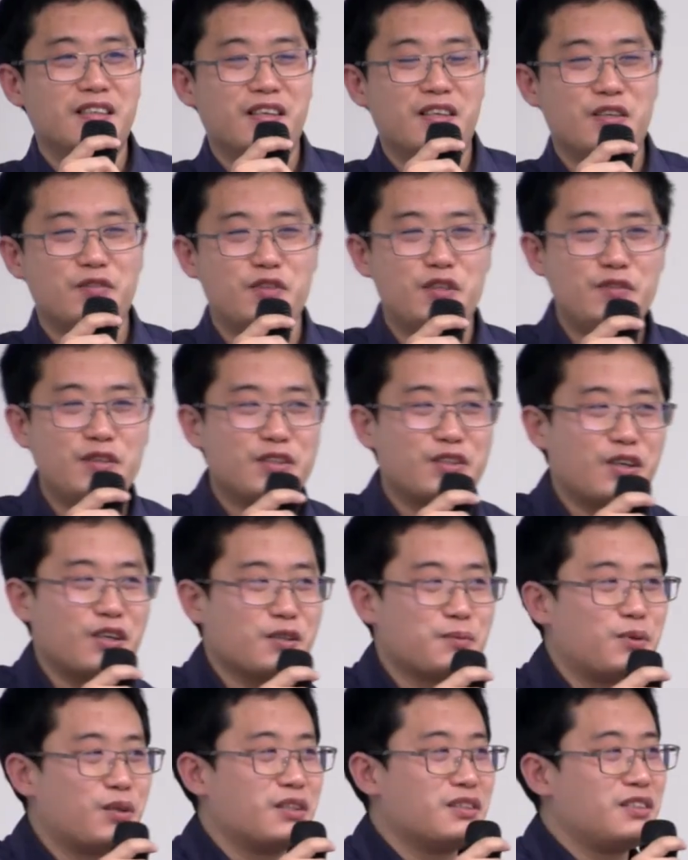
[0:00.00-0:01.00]
And when we
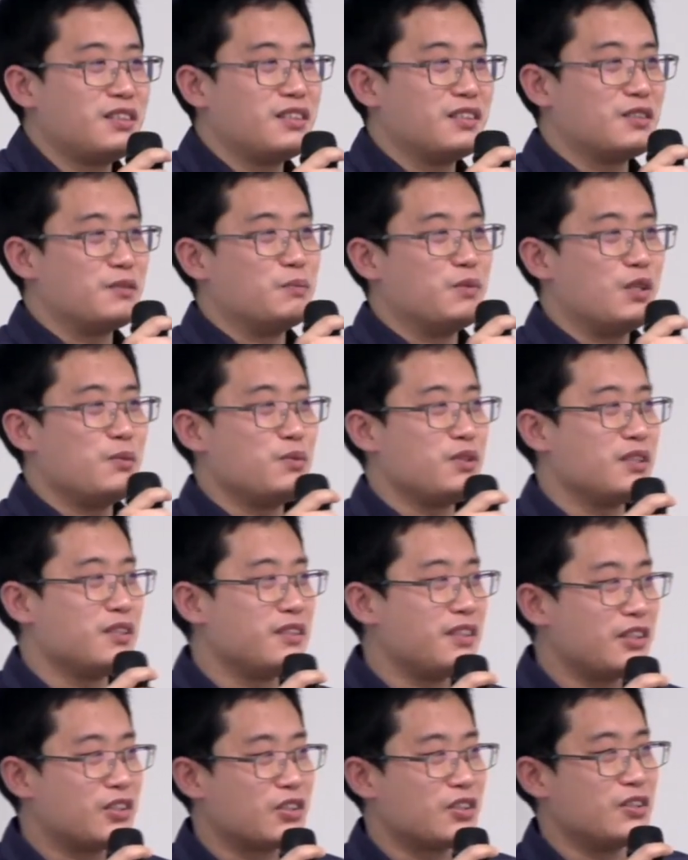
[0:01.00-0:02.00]
talk about this,
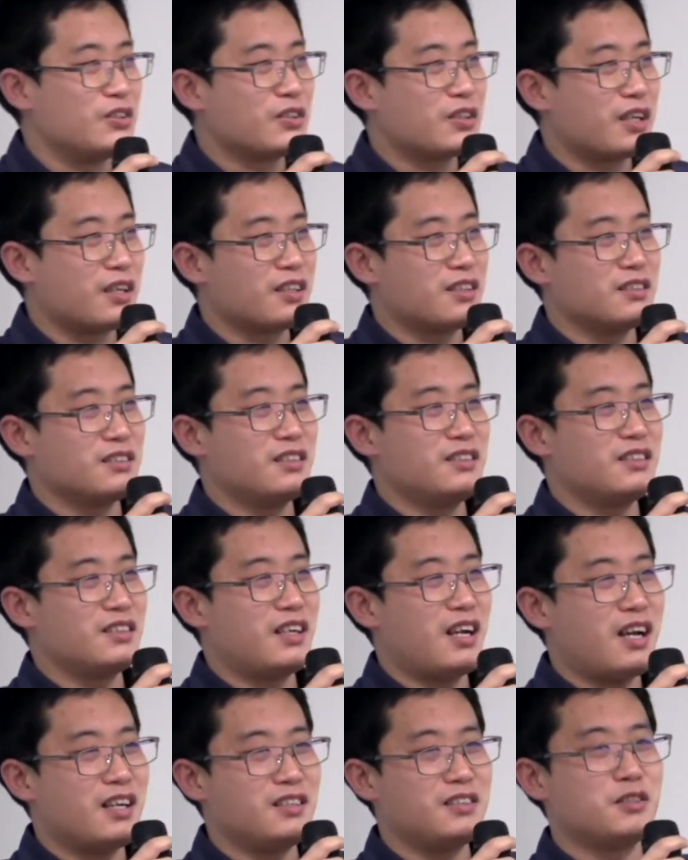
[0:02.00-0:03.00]
maybe naturally you can
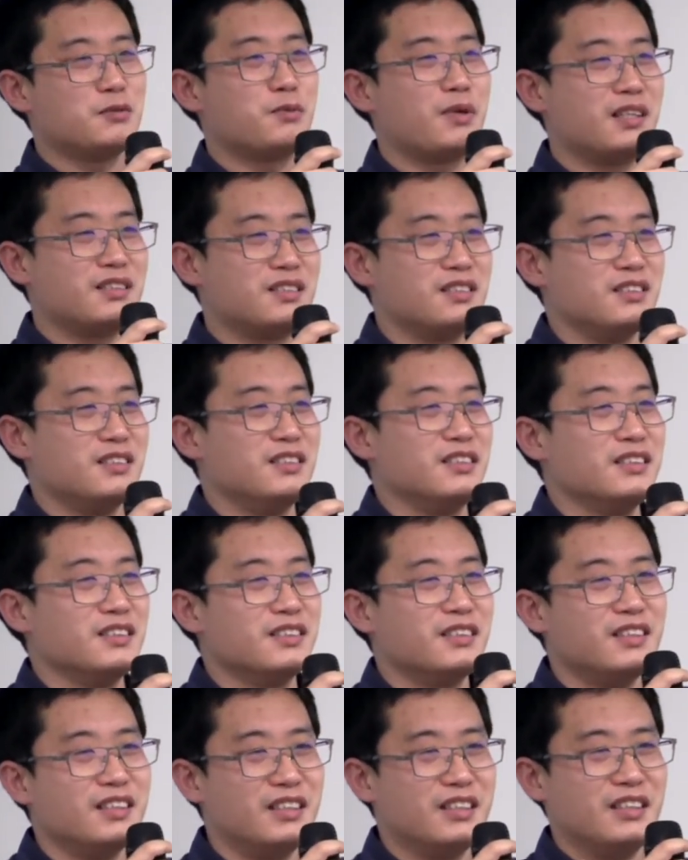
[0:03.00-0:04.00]
consider unsupervised
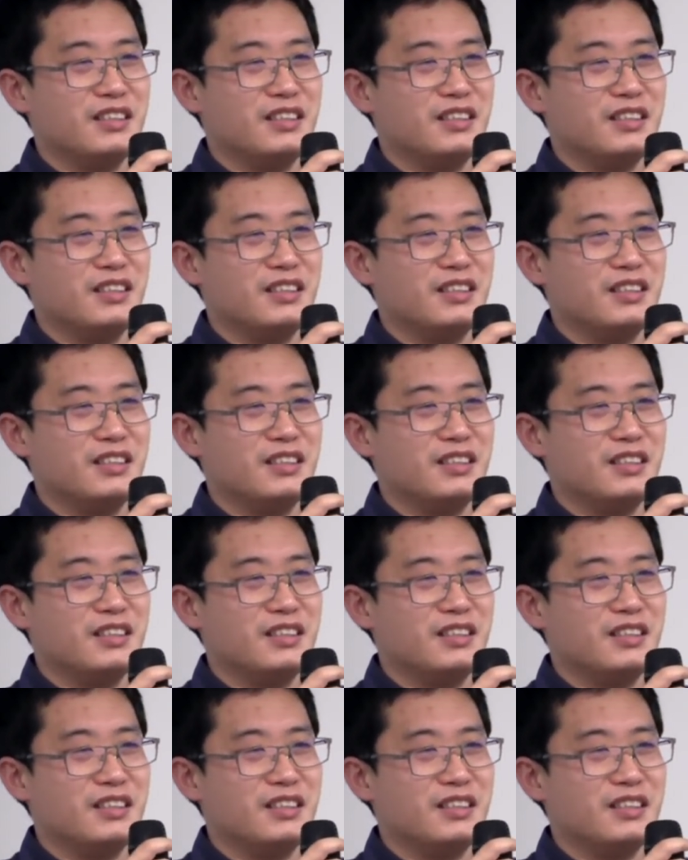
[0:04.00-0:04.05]
learning.